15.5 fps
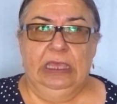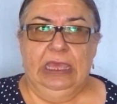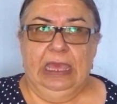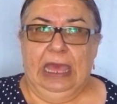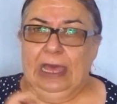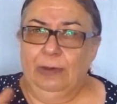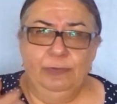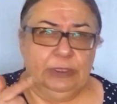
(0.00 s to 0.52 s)

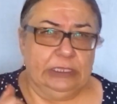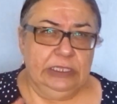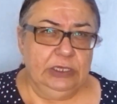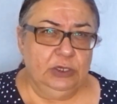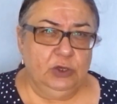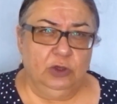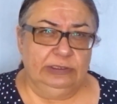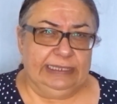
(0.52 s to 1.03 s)
How will you
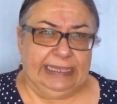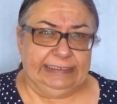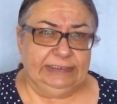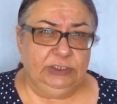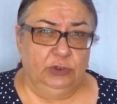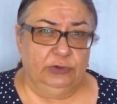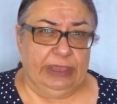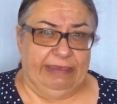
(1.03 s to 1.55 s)
collect
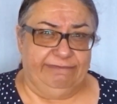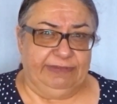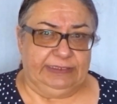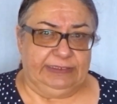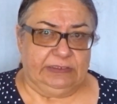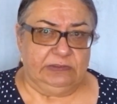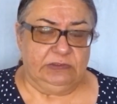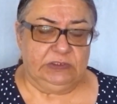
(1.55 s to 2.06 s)
your
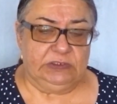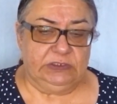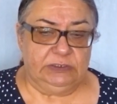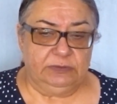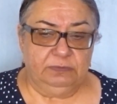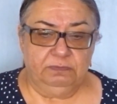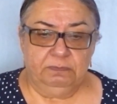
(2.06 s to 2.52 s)
evidence?